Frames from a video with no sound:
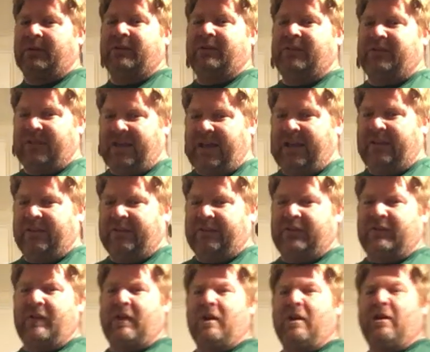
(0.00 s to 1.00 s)

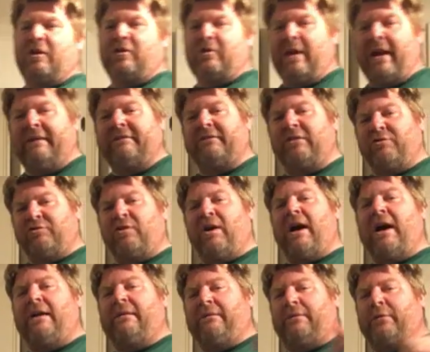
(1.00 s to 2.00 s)
Gonzales. You have to
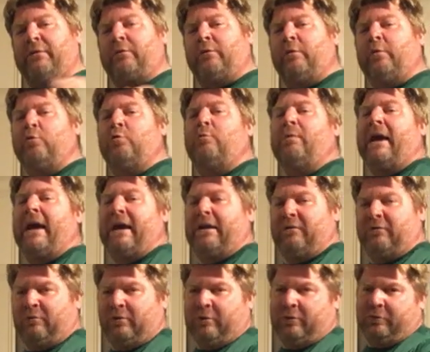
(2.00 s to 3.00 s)
drive through
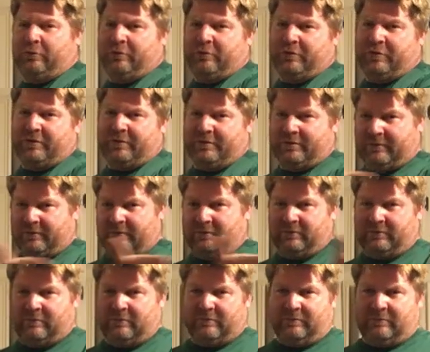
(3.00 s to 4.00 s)
Baton Rouge,
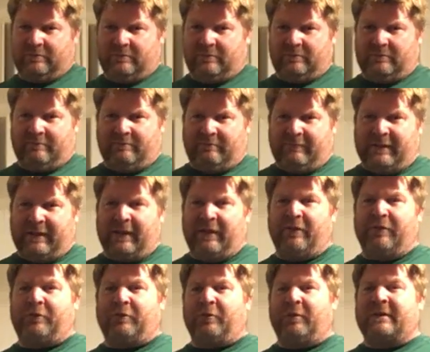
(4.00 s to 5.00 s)

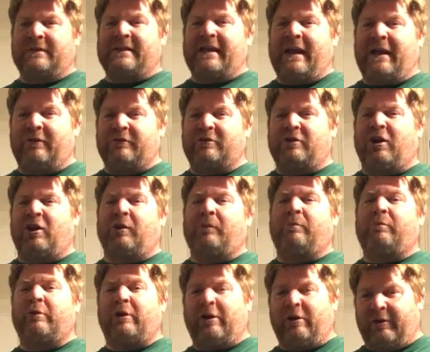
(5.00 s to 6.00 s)
then through a town
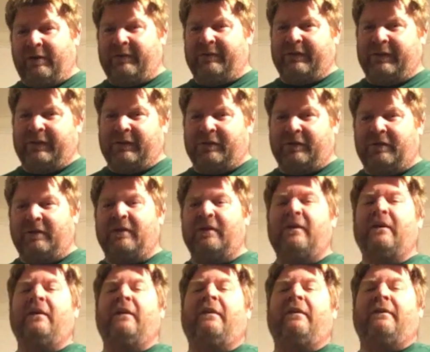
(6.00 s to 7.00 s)
called Prairieville,
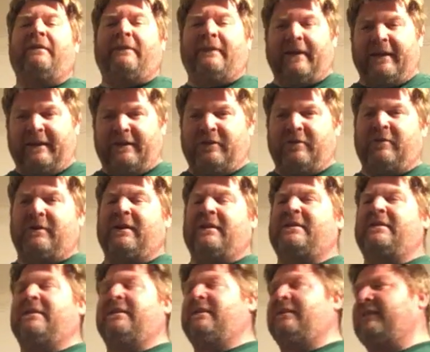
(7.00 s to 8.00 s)
then you get
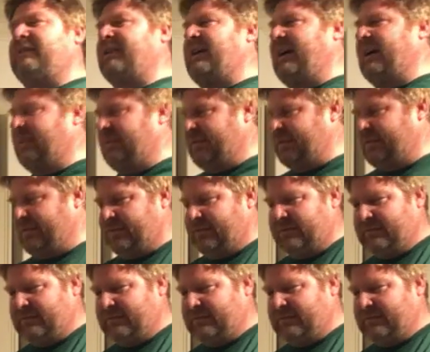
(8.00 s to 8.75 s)
to Gonzales.